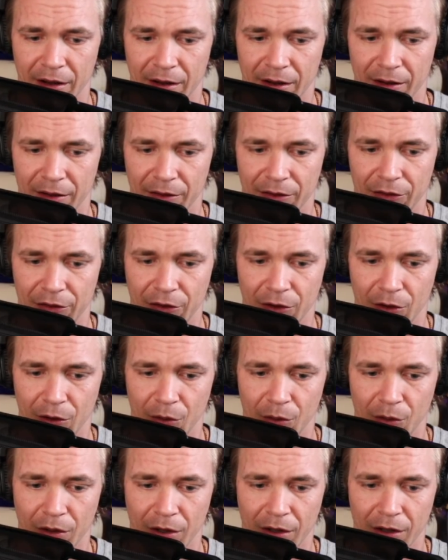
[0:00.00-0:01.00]

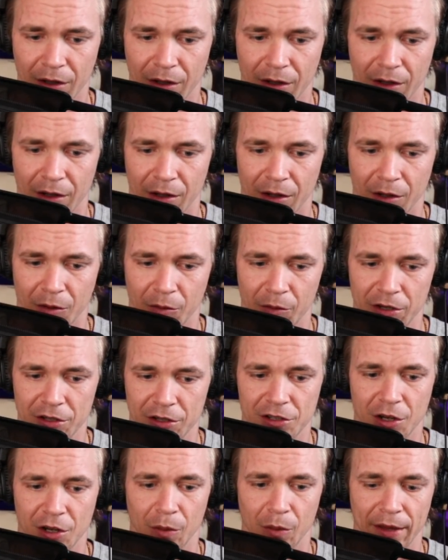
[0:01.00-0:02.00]
So we
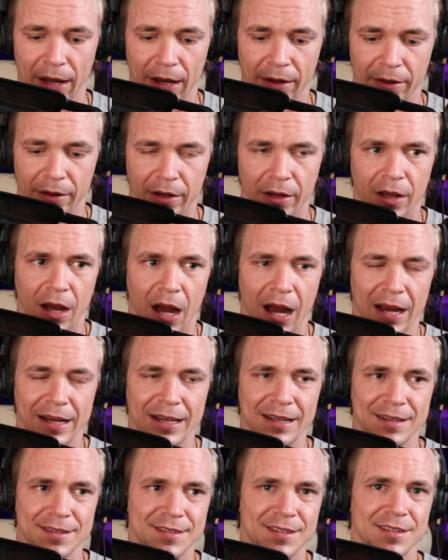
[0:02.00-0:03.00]
just go with that. I
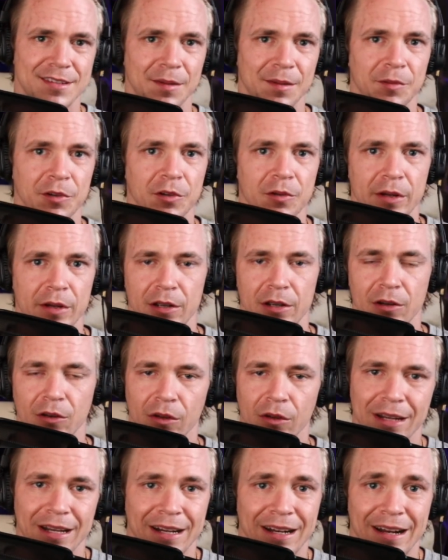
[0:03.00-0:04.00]
guess to some degree, you're
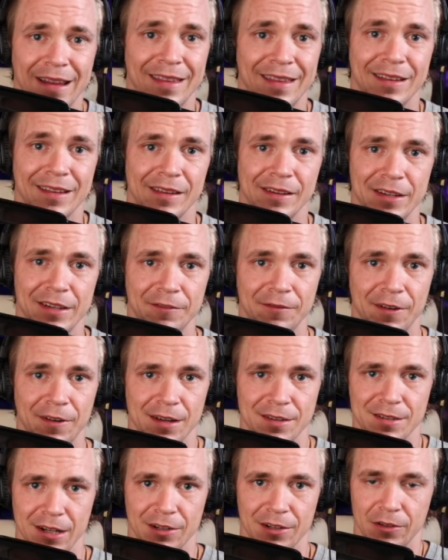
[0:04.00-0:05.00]
looking at anything in the DeFi
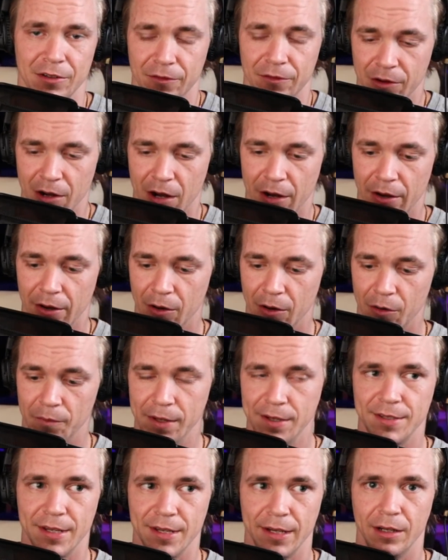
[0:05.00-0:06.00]
sector. You've got
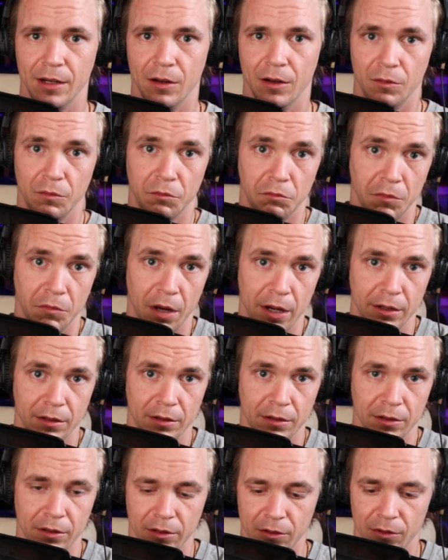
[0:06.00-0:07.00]
Misego, right?
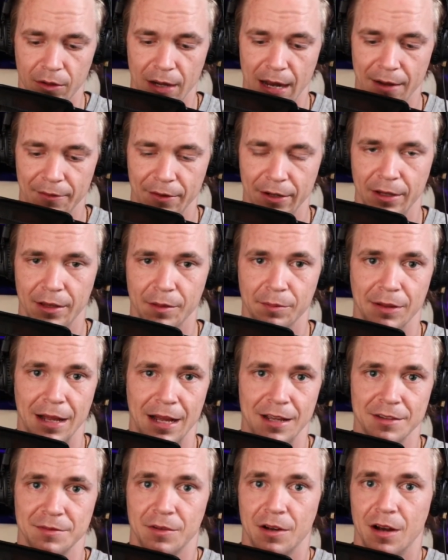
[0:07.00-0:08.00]
You have any of the
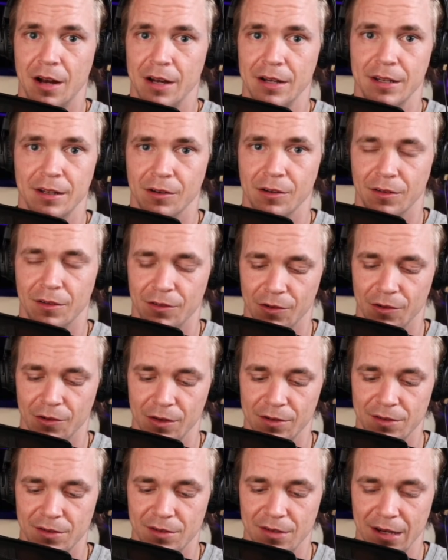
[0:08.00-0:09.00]
Plasma
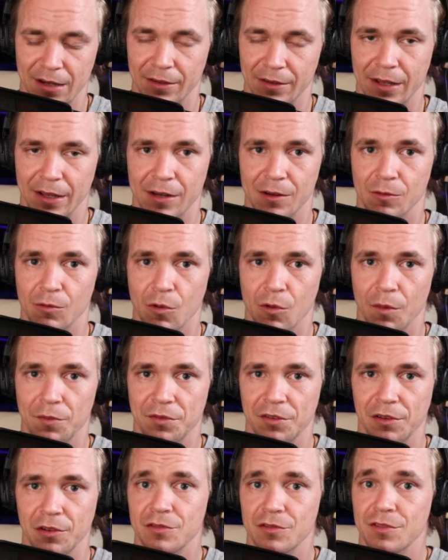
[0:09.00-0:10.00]
second layer roll-up
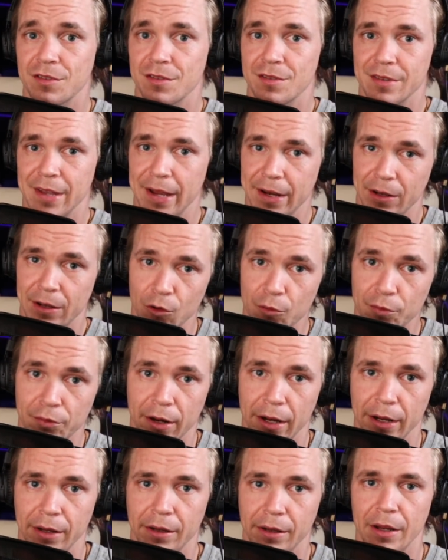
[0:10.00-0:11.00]
solutions like
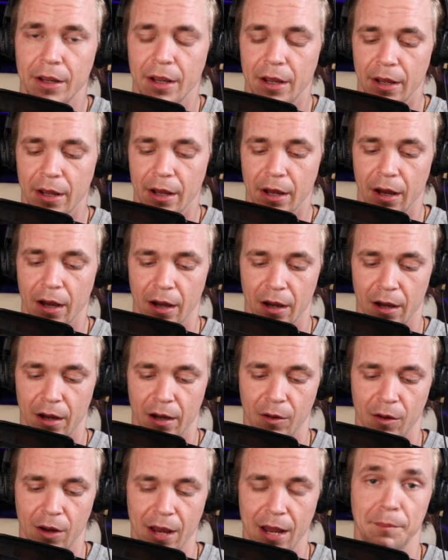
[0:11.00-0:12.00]
Loopring
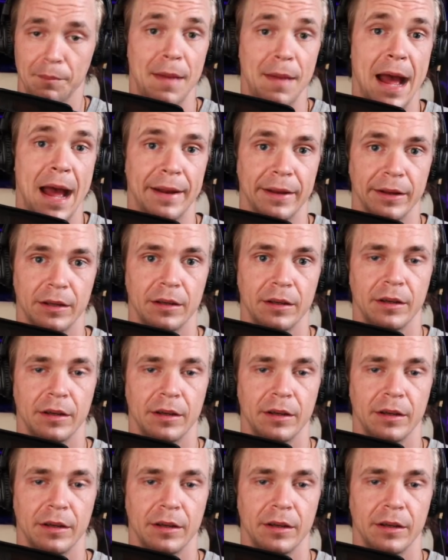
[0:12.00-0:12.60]
and Matic.